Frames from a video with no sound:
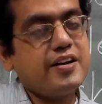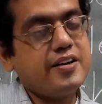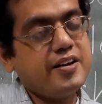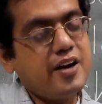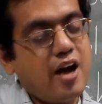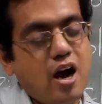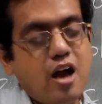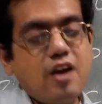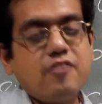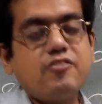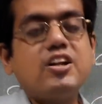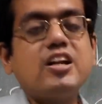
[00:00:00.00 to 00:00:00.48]

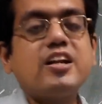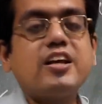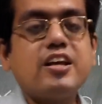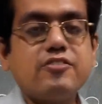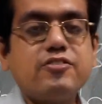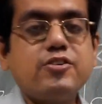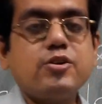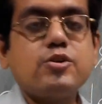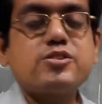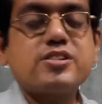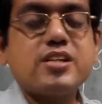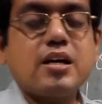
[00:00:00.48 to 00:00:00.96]
Now I will
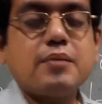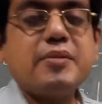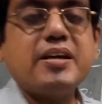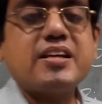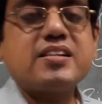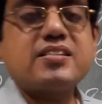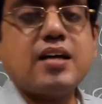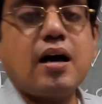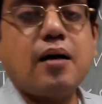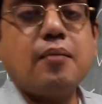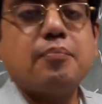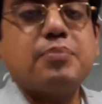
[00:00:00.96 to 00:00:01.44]
give you some
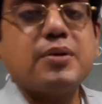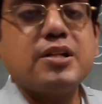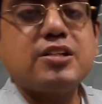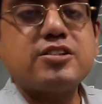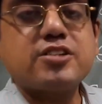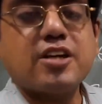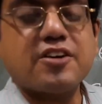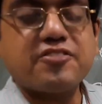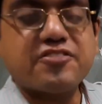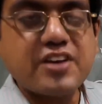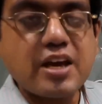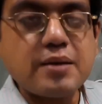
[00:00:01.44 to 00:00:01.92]

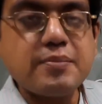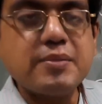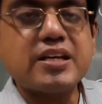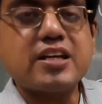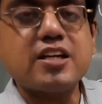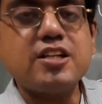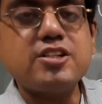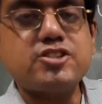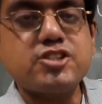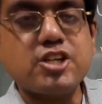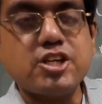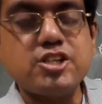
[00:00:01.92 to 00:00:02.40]
examples of
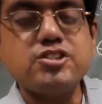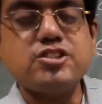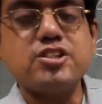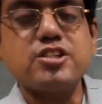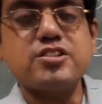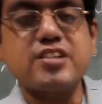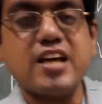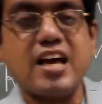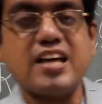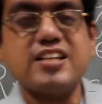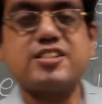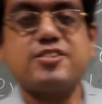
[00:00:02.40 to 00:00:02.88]
chemical
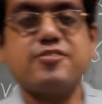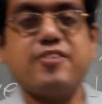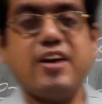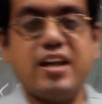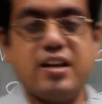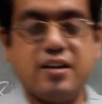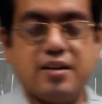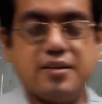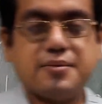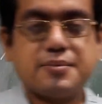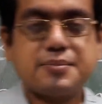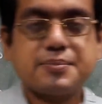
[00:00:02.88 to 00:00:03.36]
changes as
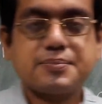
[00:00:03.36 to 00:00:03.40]
well.